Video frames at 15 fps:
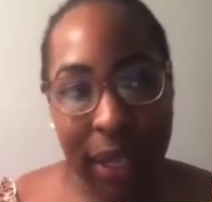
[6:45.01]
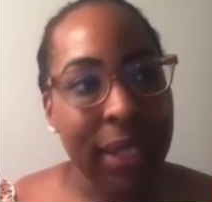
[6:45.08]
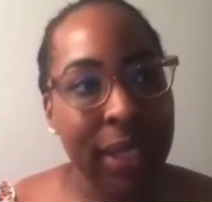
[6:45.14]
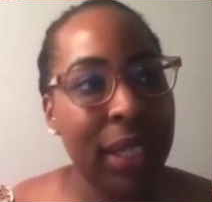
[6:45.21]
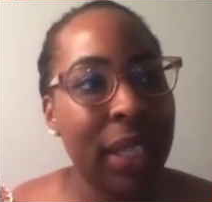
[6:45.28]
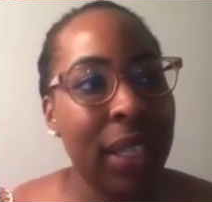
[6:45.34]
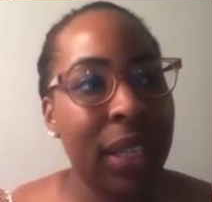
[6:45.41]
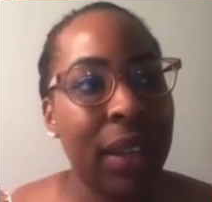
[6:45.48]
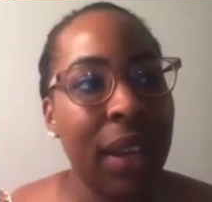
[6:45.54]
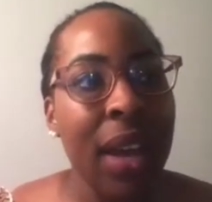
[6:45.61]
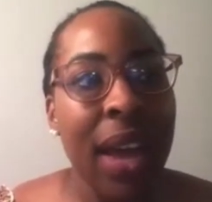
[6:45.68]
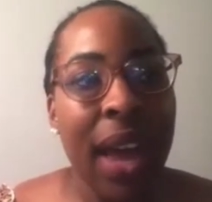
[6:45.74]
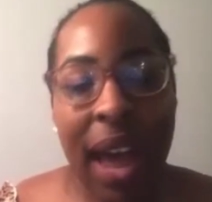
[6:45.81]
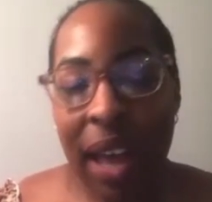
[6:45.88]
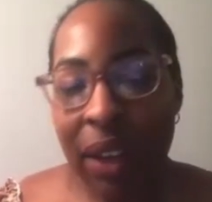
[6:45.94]
I see
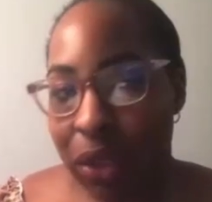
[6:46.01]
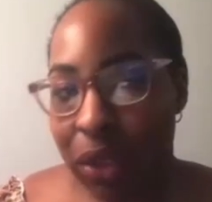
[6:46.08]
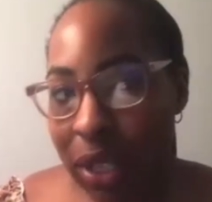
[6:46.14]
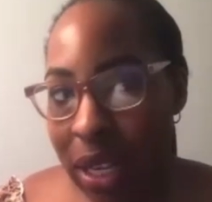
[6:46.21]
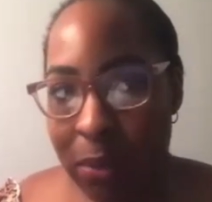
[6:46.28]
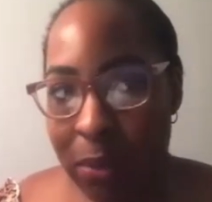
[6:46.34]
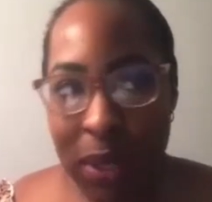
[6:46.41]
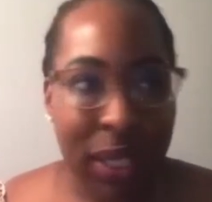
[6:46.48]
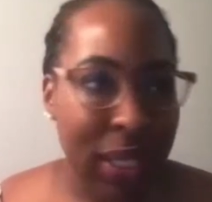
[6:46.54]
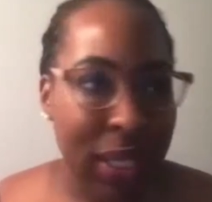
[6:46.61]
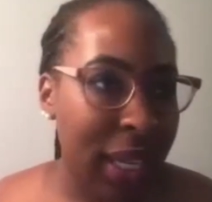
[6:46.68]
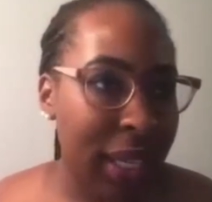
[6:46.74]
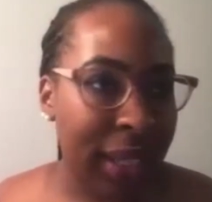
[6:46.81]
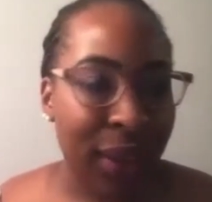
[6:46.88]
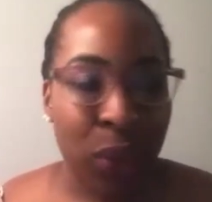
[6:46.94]
advertisements
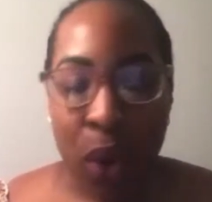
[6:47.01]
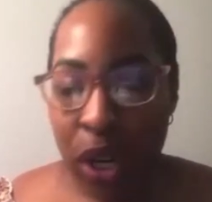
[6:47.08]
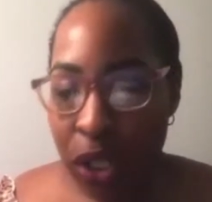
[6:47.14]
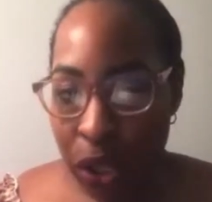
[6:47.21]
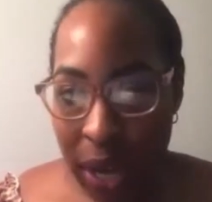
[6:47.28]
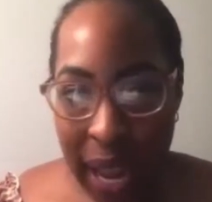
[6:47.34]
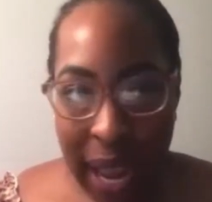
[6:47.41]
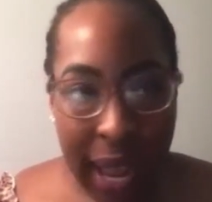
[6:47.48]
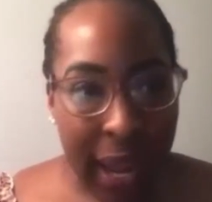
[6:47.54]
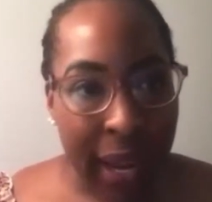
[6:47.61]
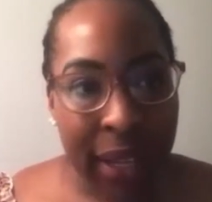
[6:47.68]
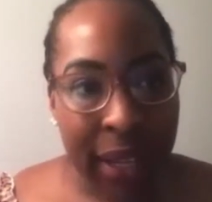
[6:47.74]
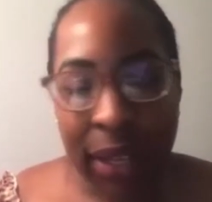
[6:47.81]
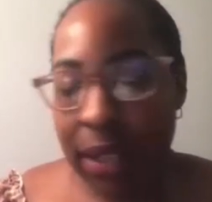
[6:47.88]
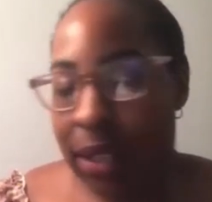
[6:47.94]
saying like wash your
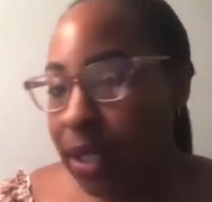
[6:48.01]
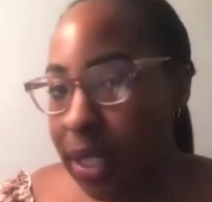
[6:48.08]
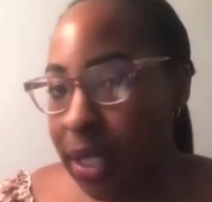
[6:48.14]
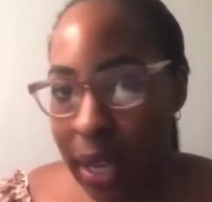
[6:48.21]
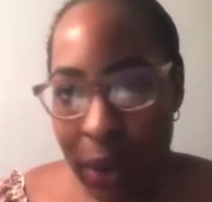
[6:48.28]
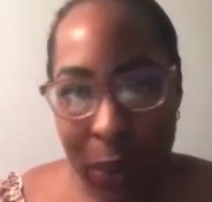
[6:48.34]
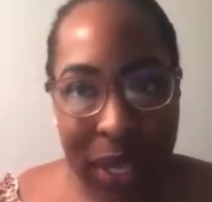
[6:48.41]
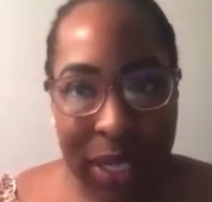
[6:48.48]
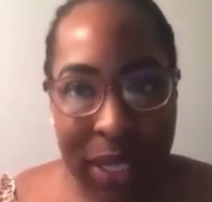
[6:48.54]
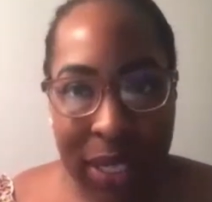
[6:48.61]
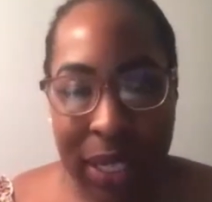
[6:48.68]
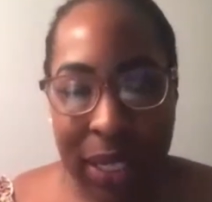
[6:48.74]
hands, stay away,